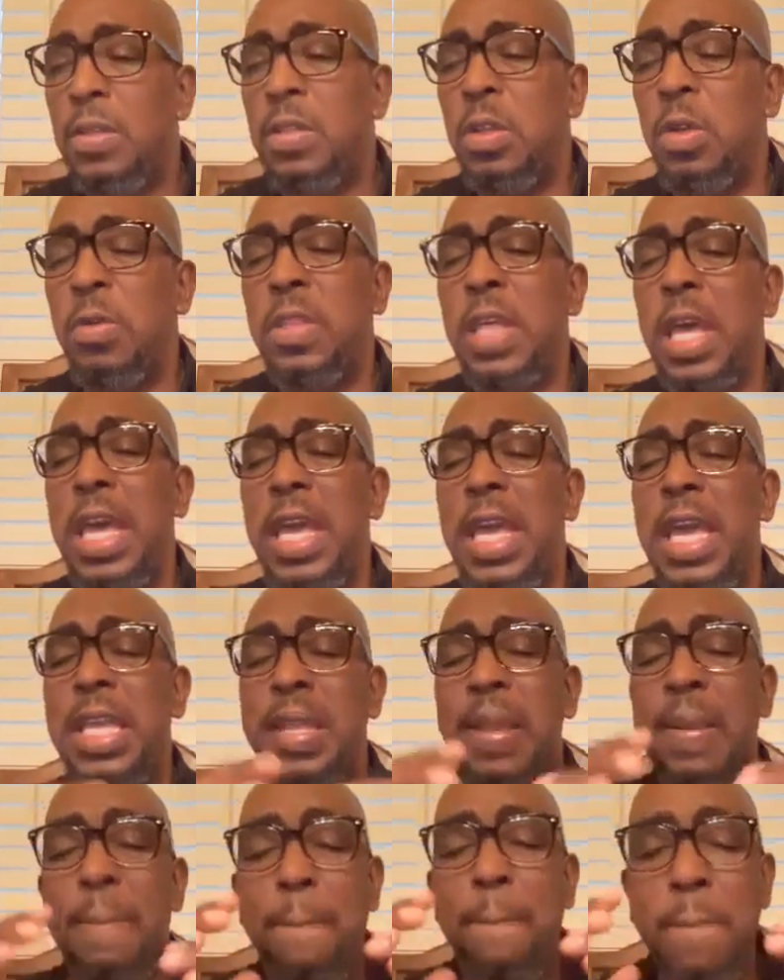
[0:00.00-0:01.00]
so that
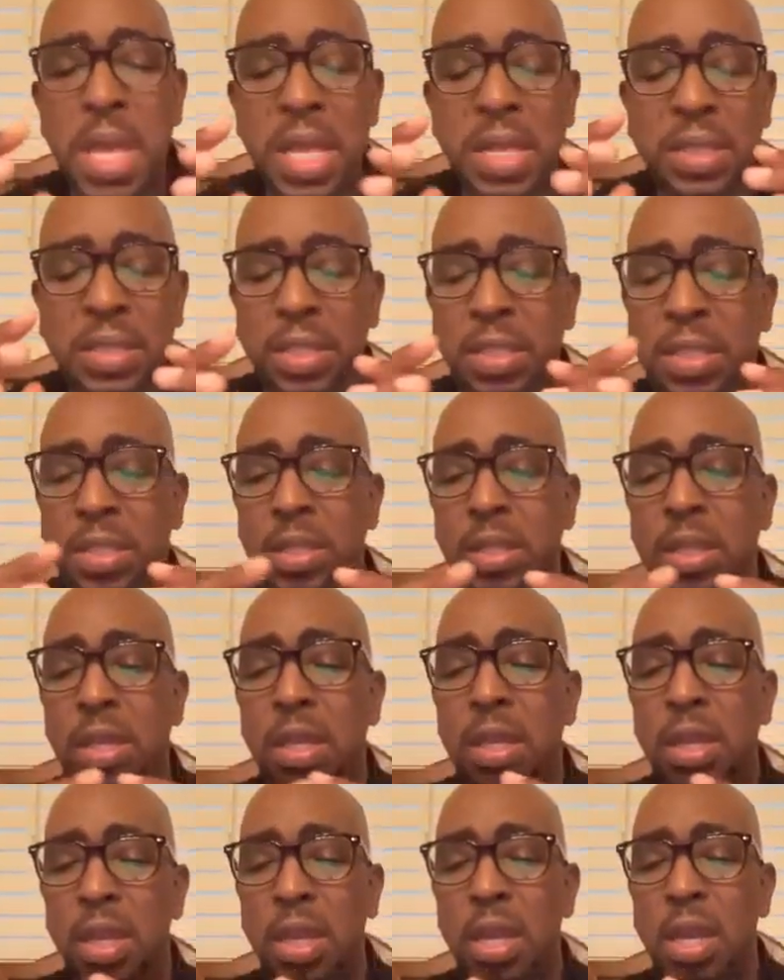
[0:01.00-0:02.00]
in the midst
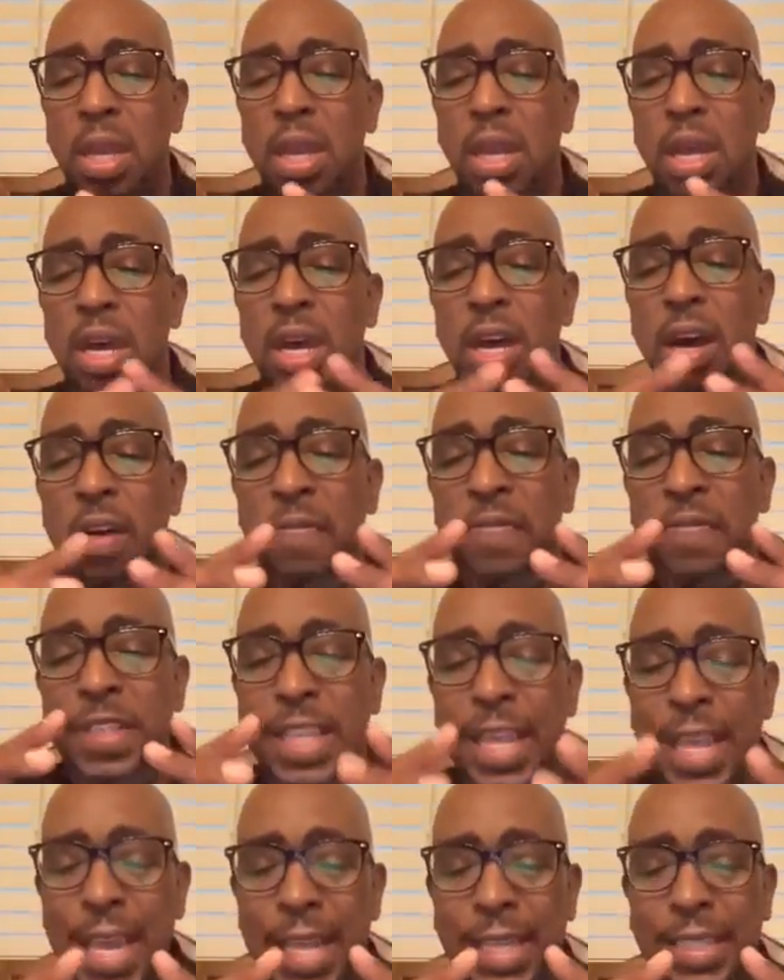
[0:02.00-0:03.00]

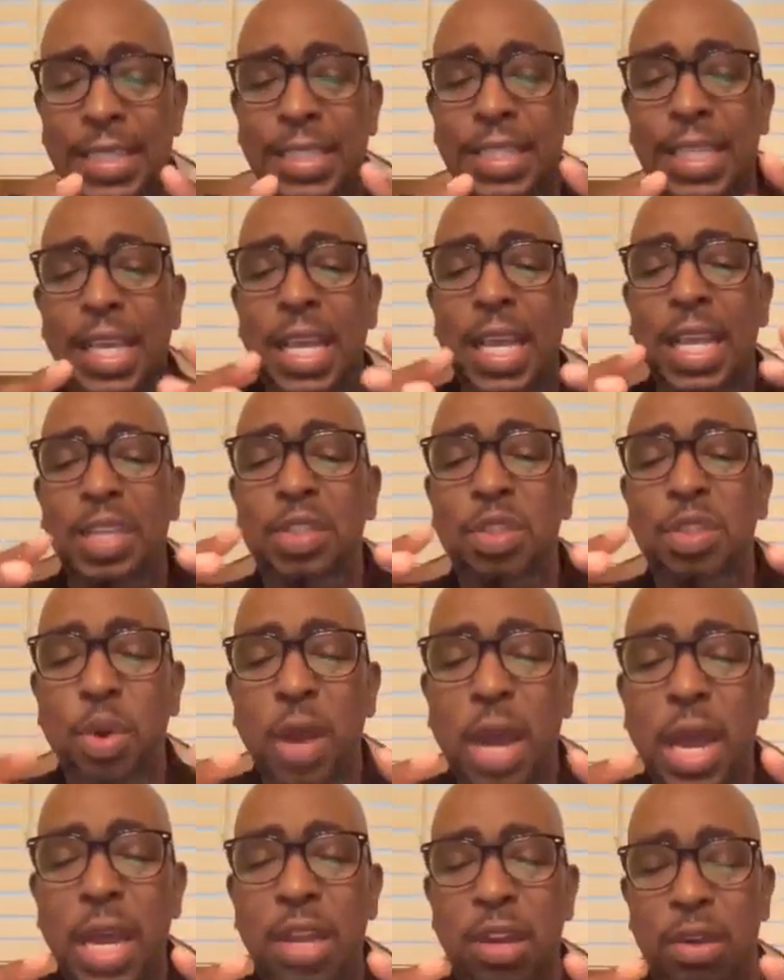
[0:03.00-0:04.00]
of tests,
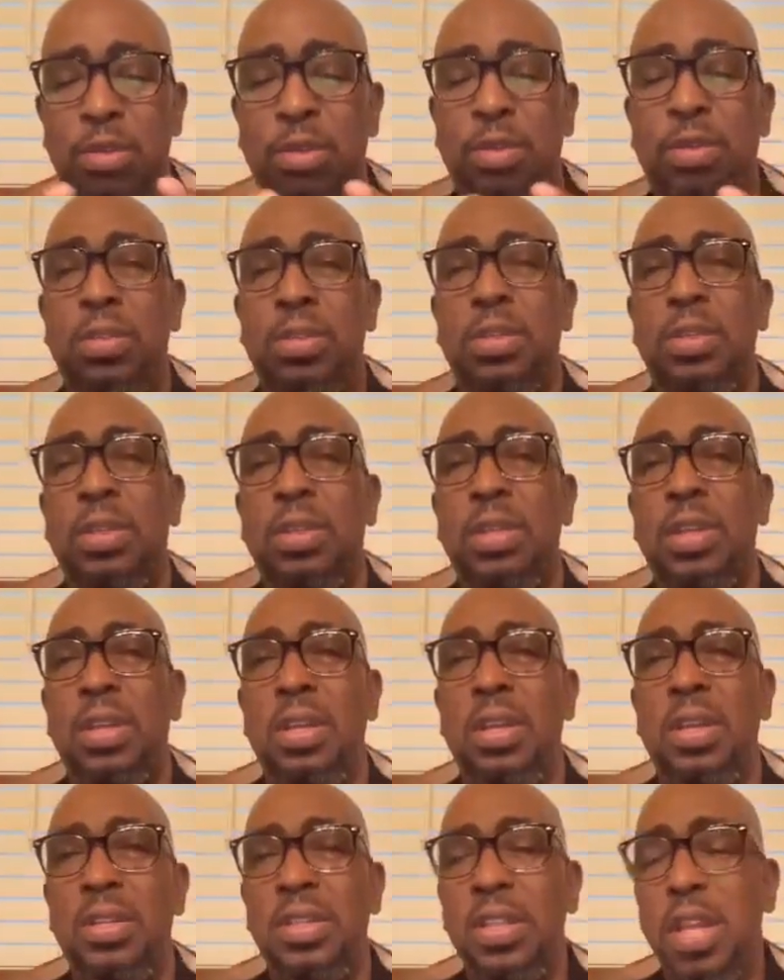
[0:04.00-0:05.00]
trials,
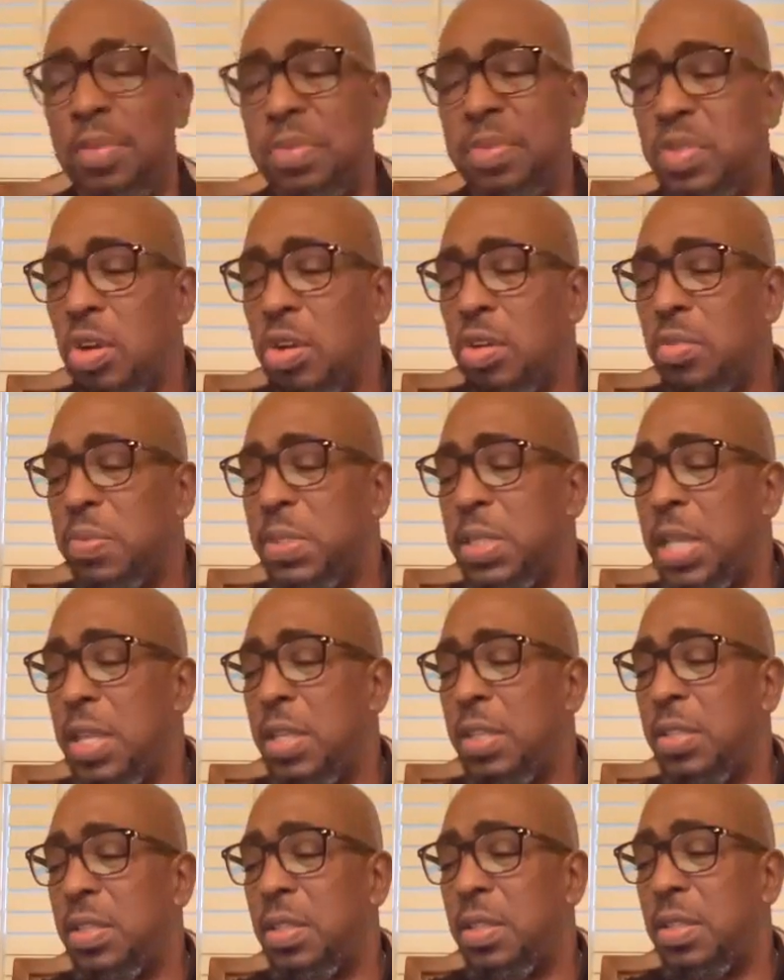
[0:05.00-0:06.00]
tough
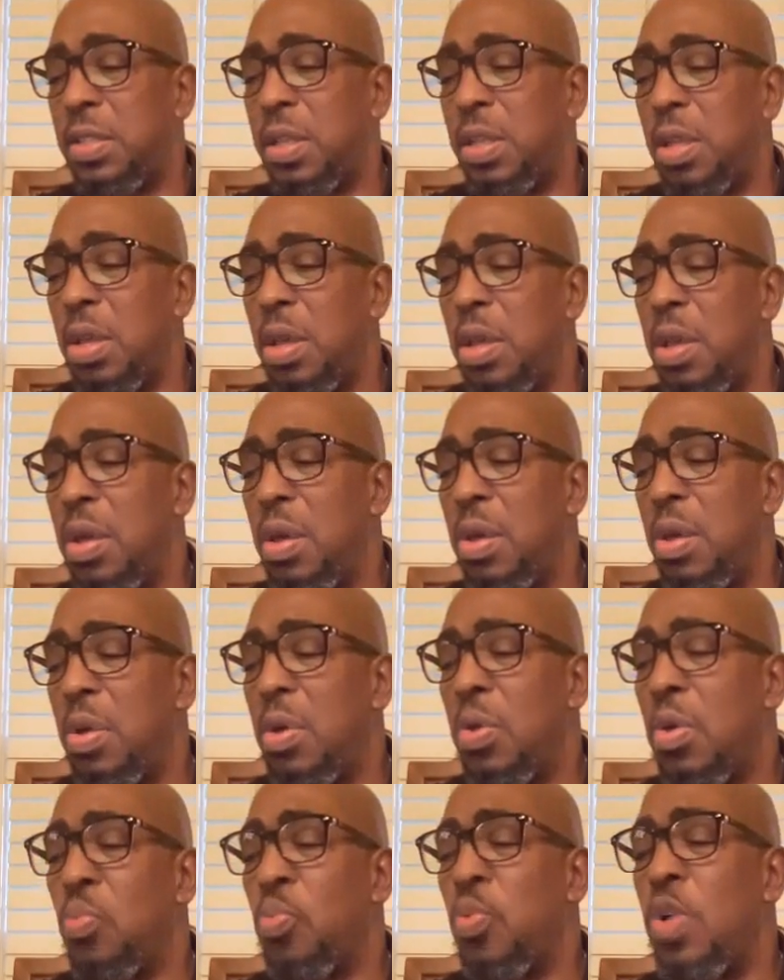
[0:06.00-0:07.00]
circumstances,
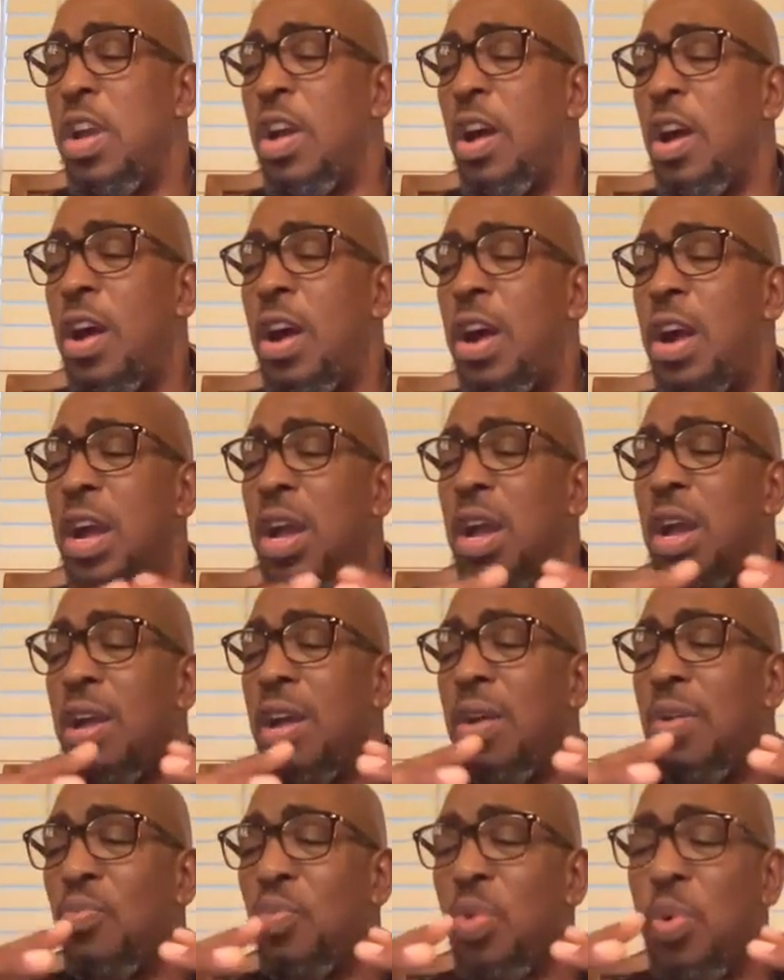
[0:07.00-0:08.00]
we are,
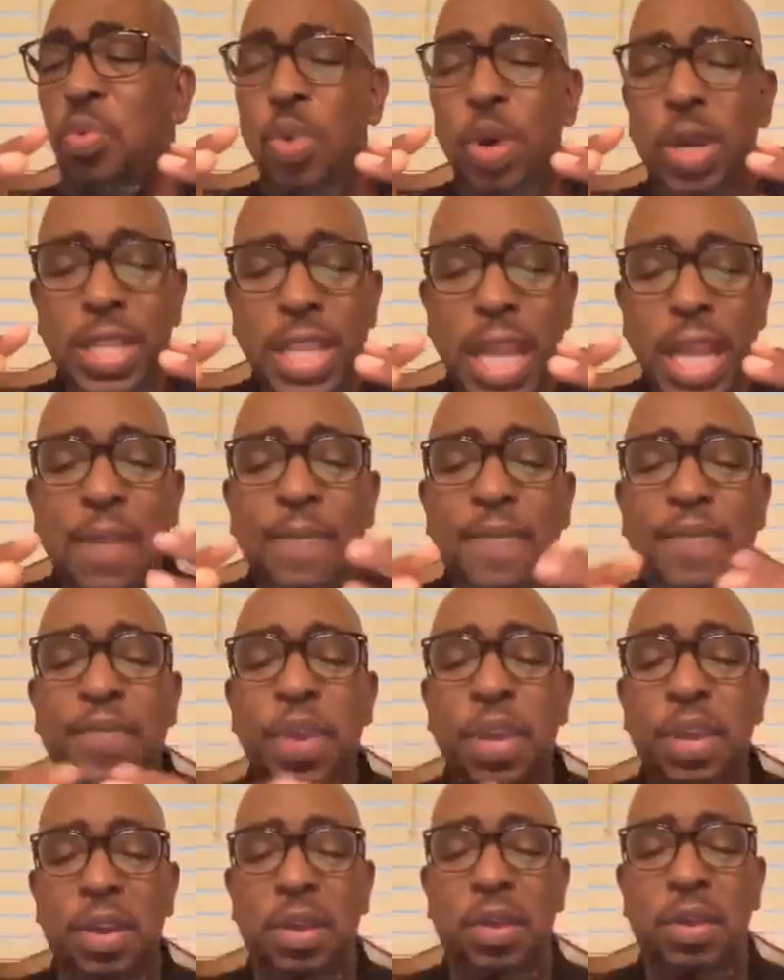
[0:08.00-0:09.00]
we will not
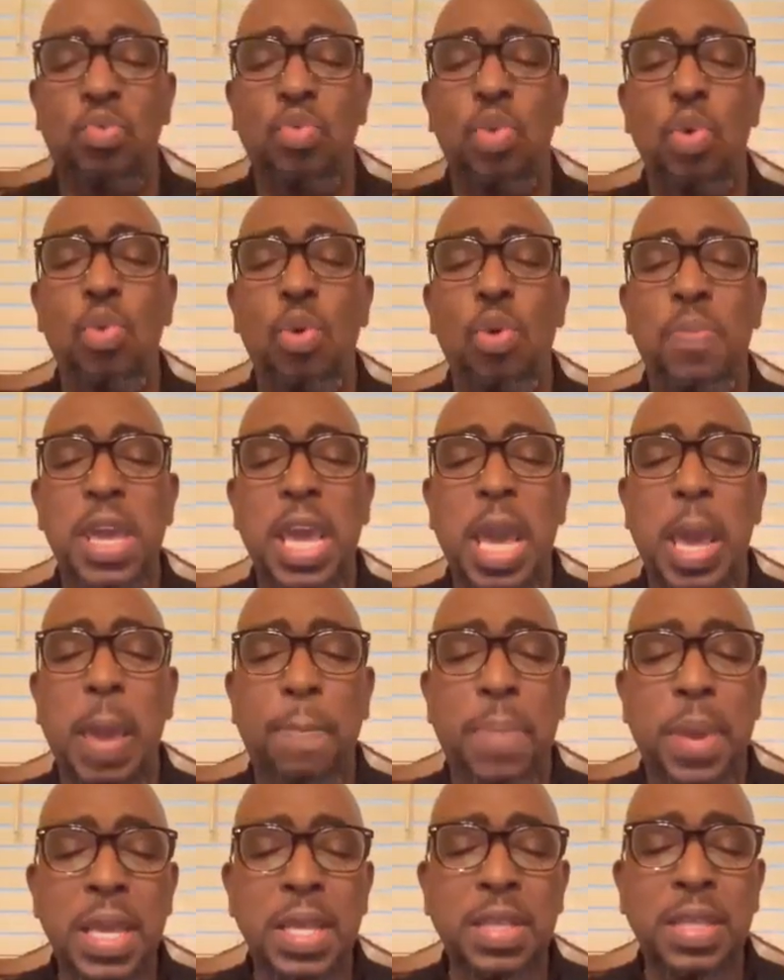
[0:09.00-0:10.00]
fear. We will be
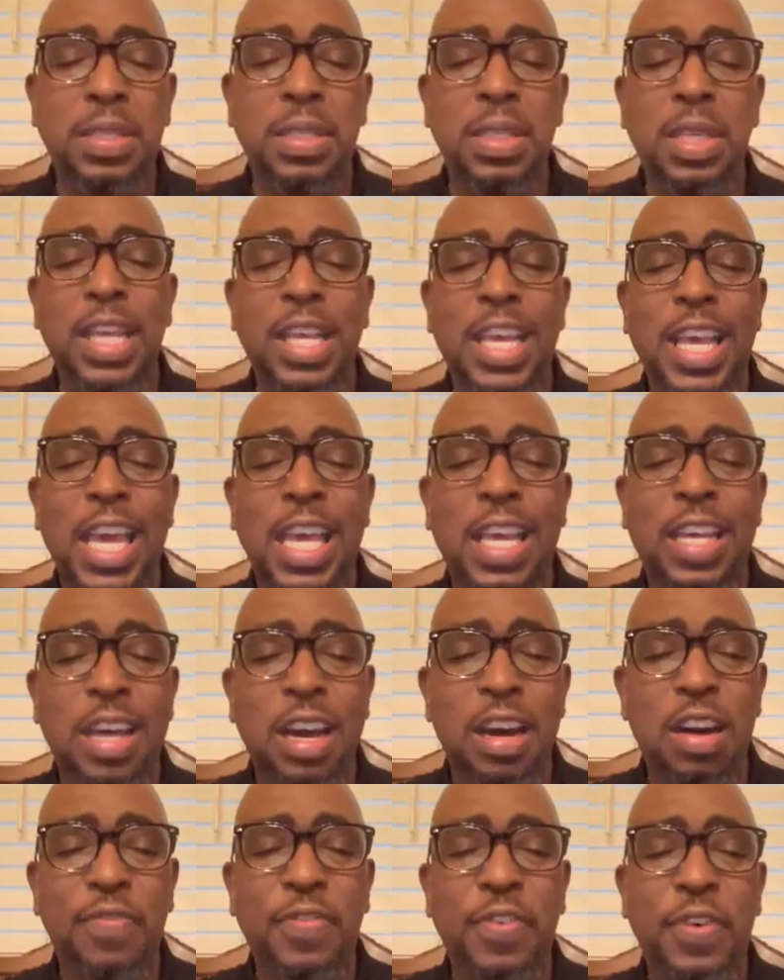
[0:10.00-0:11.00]
at peace and
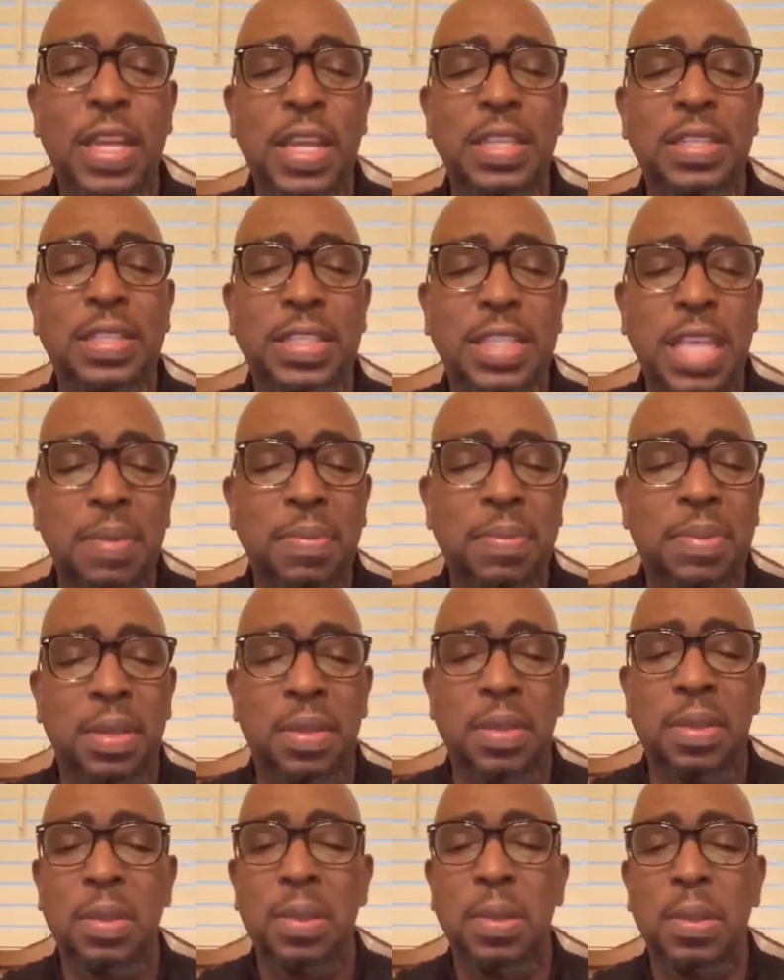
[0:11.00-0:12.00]
comfort and
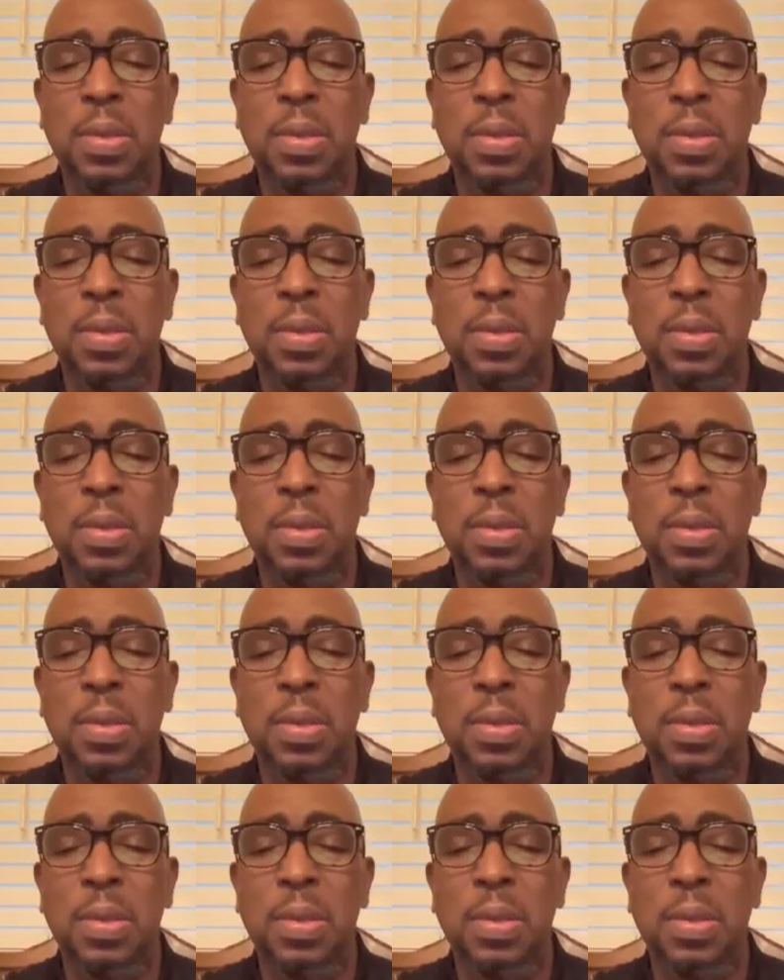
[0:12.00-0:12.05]
safety